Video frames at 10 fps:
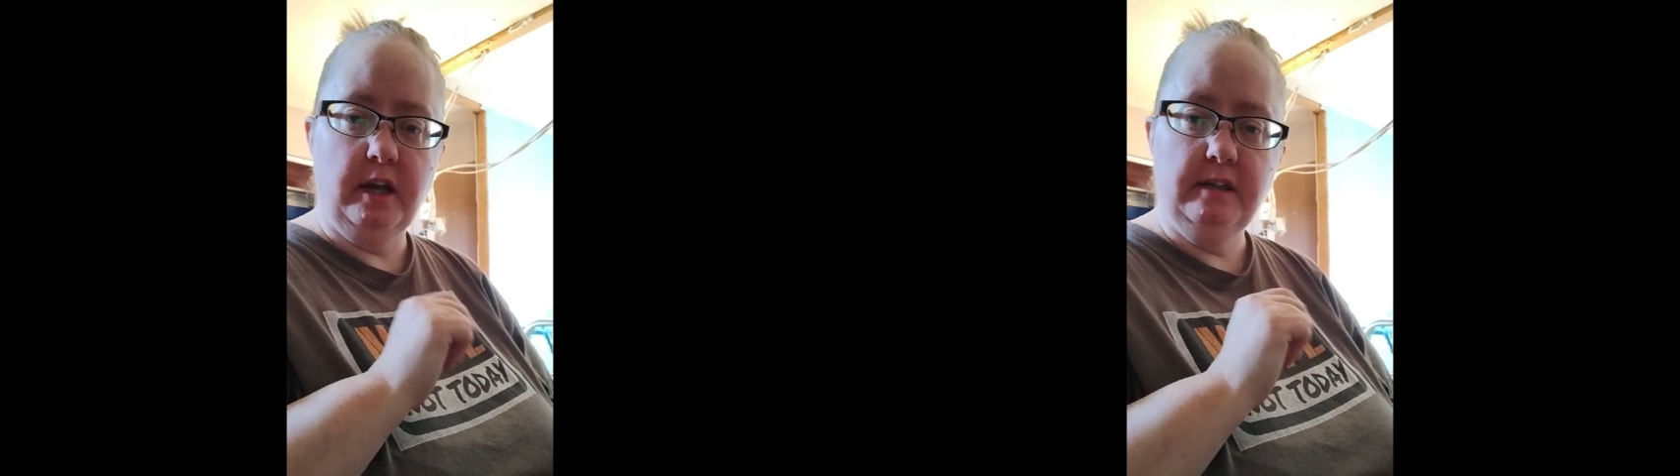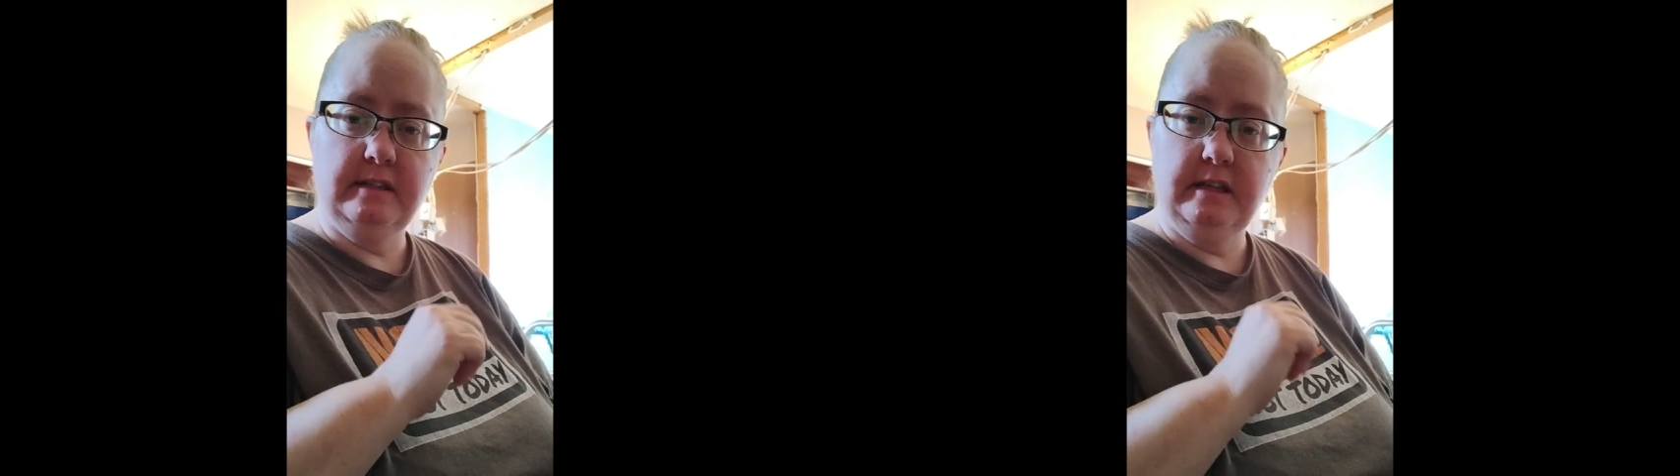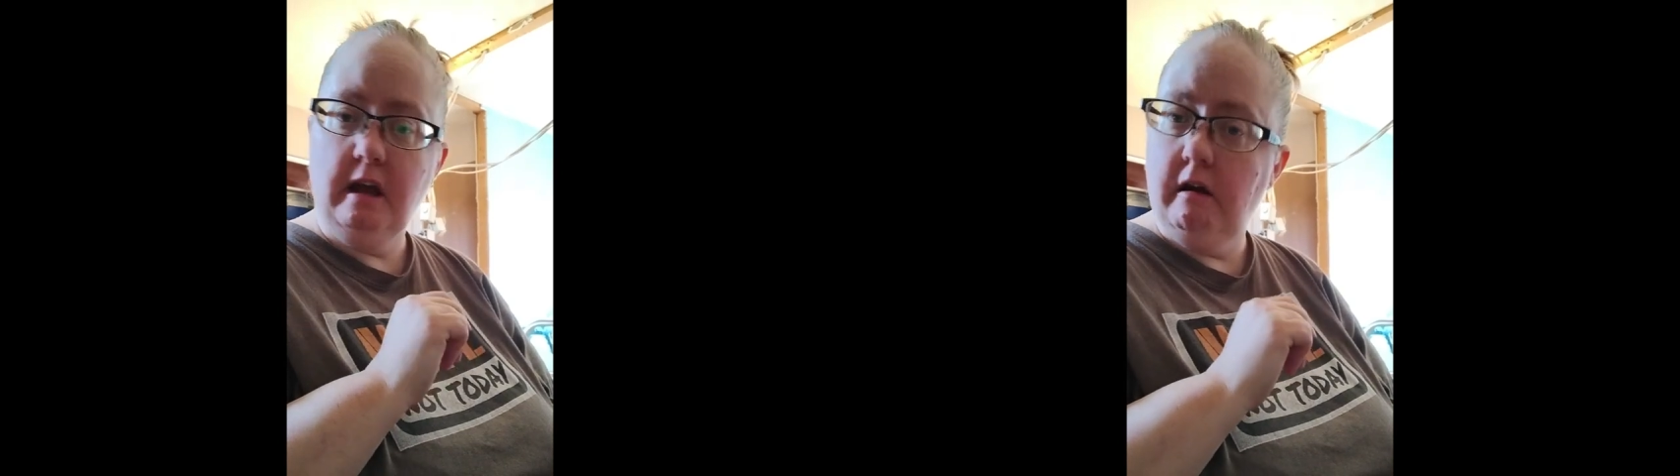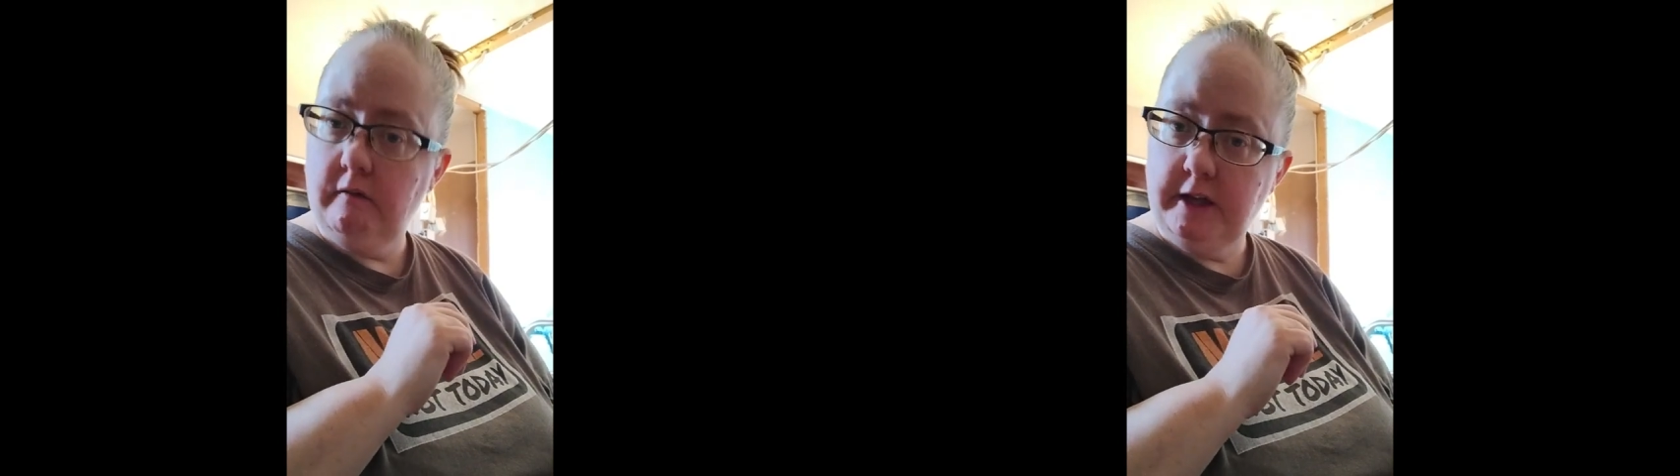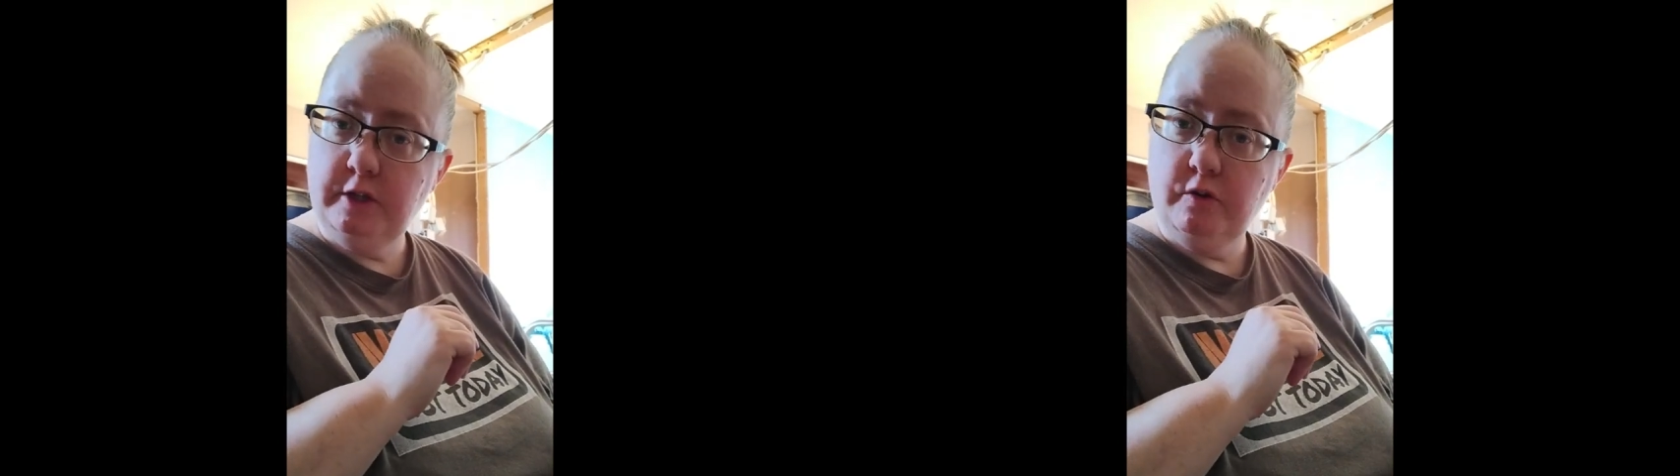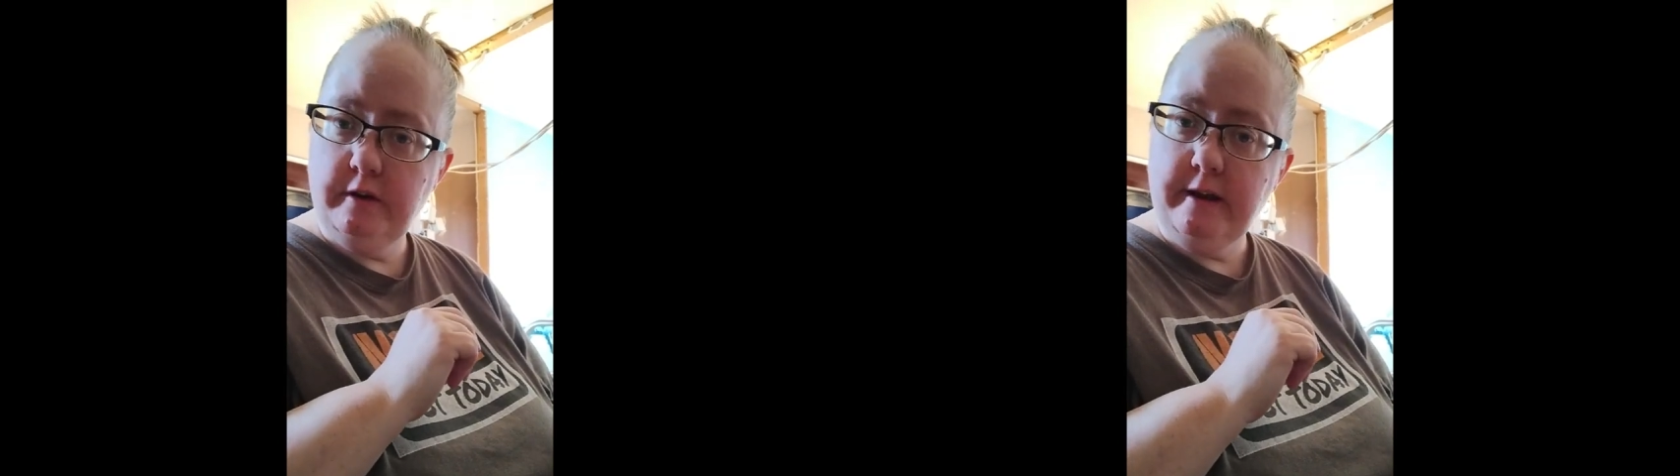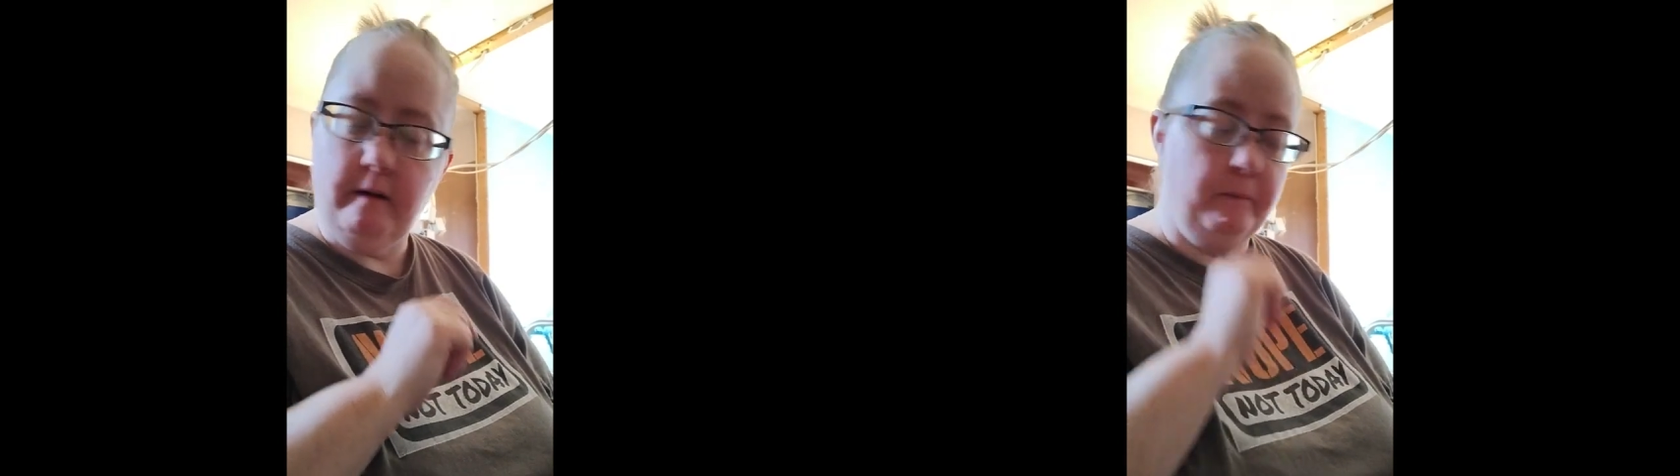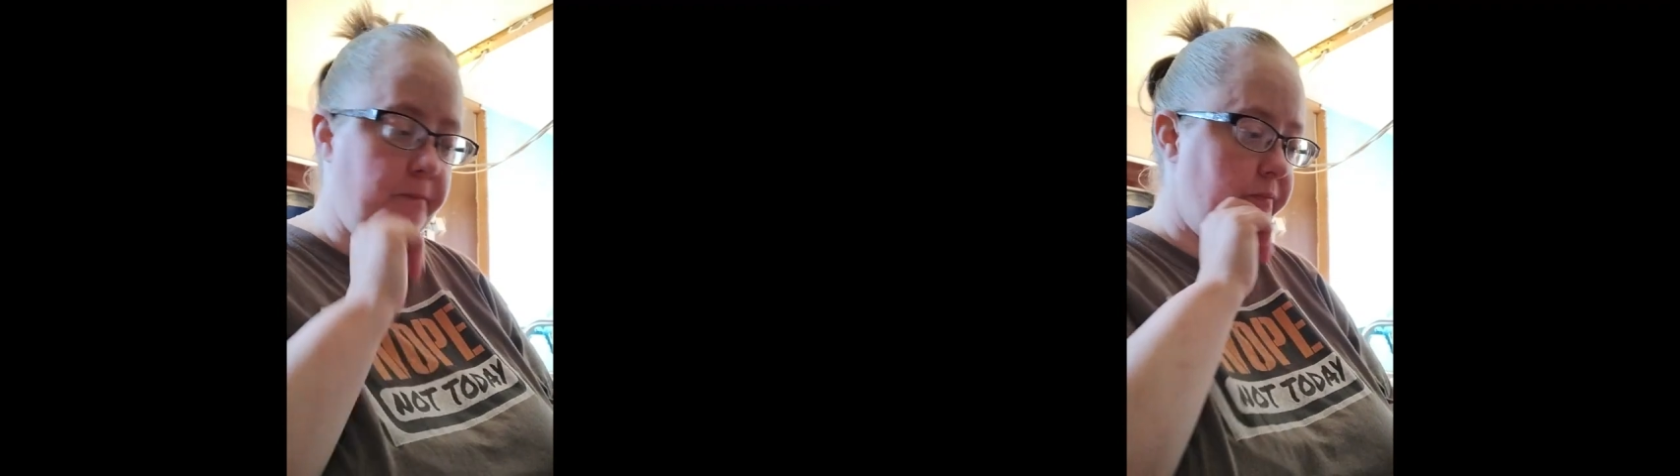and see how they turned
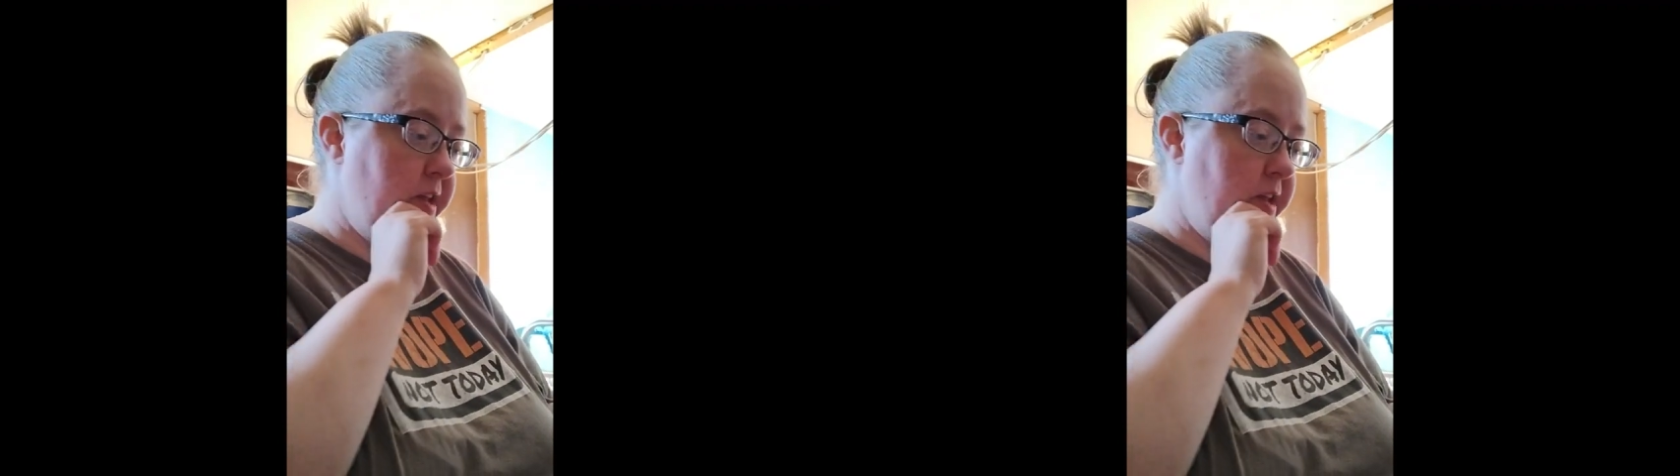out.